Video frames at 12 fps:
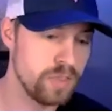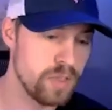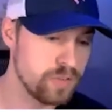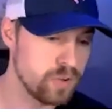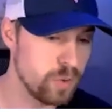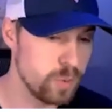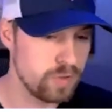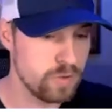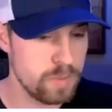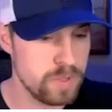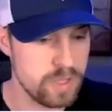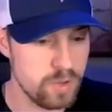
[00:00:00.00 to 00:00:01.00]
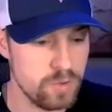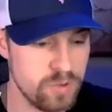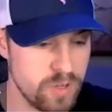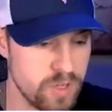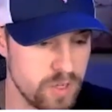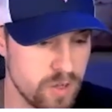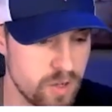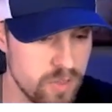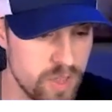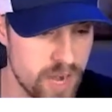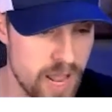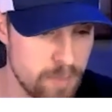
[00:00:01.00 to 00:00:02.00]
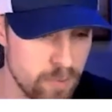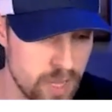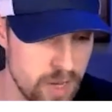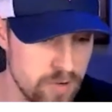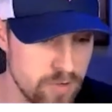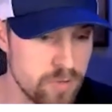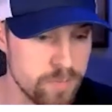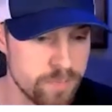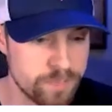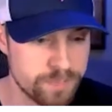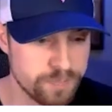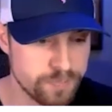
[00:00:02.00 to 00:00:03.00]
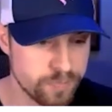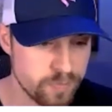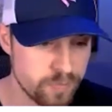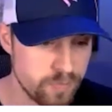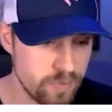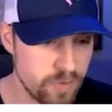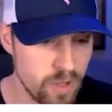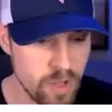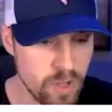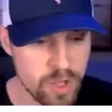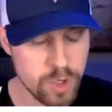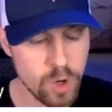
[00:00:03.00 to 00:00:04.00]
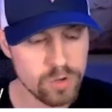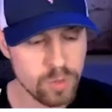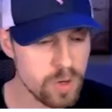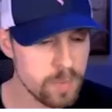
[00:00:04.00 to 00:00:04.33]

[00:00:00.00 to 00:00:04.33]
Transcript: that's going to be using that application. You also